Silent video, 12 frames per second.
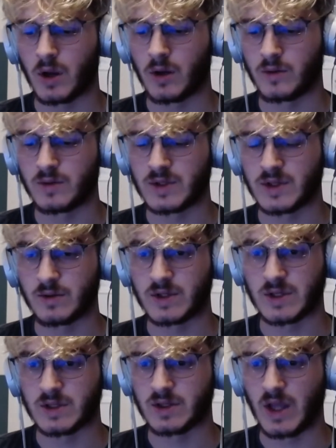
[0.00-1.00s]

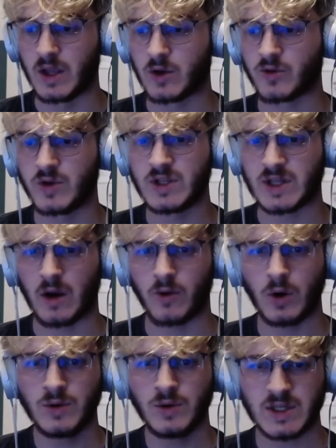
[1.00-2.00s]
to increase
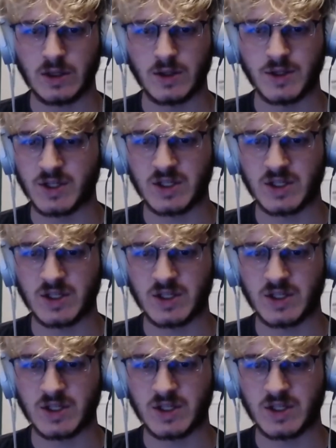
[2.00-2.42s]
our own skills